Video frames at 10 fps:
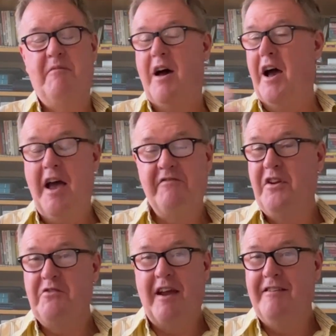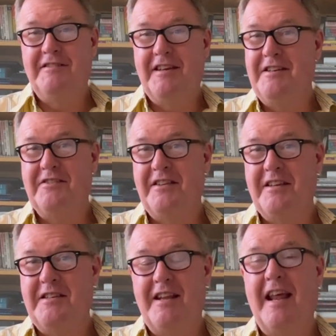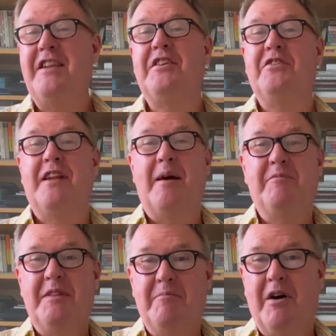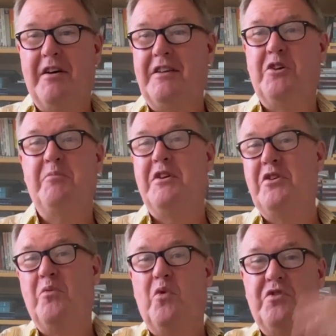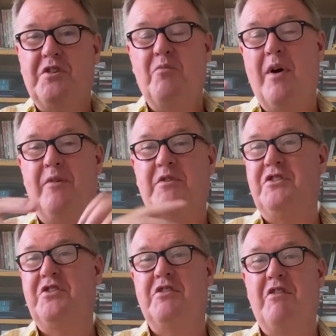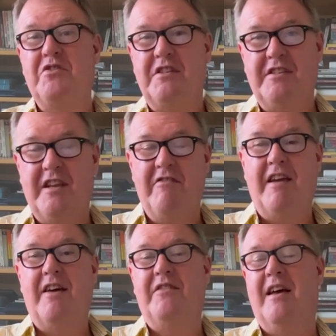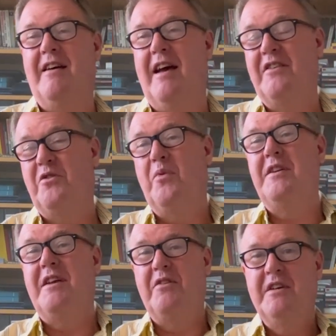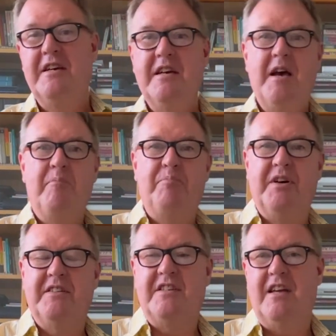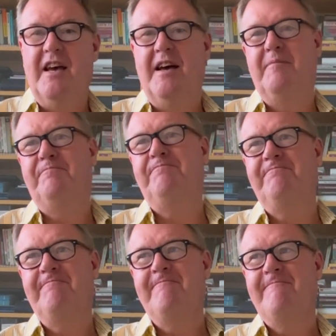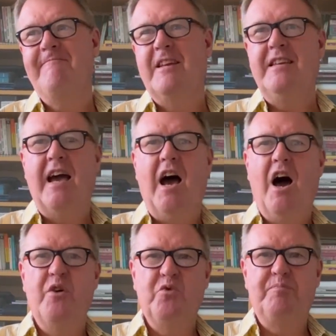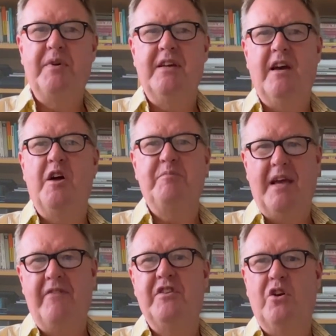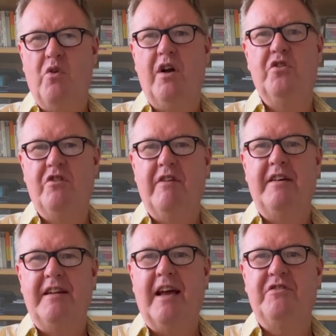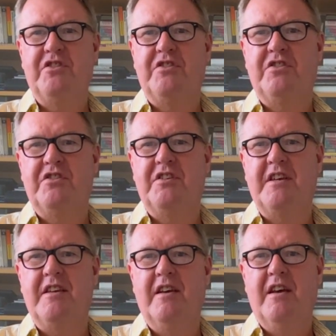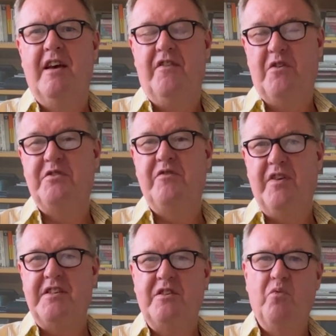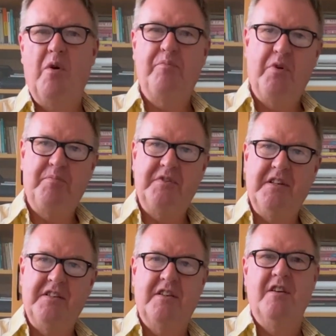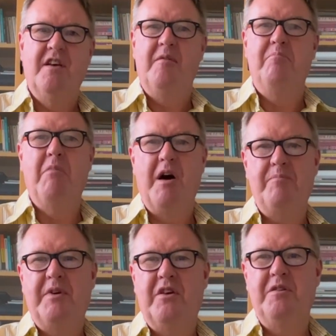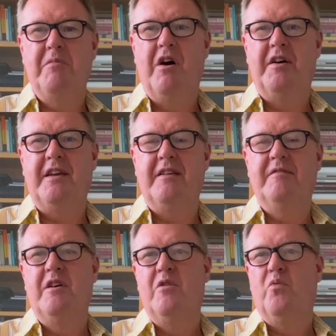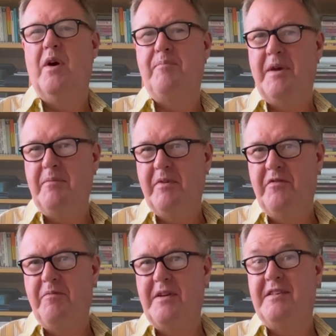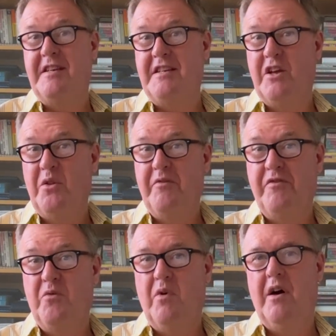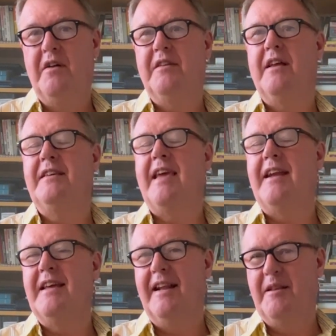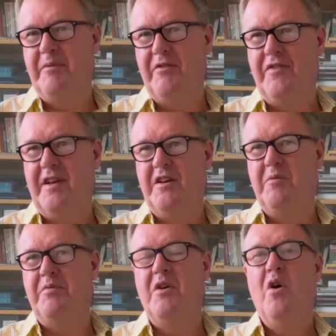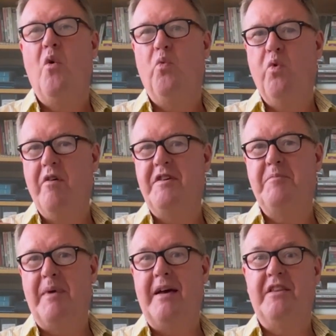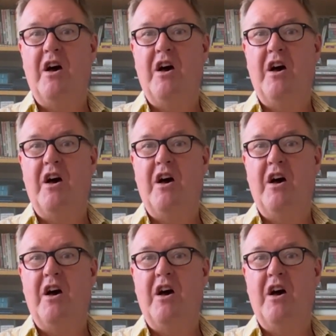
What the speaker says: I have no guarantees of this, and anything could happen in the market. There could be another war somewhere which just throws this theory out of the window. But yeah, I'd be having a quiet look around now just to see, if I was an investor, what properties might be on the market where people have been sitting on them for a while, getting a little bit fed up, worried about the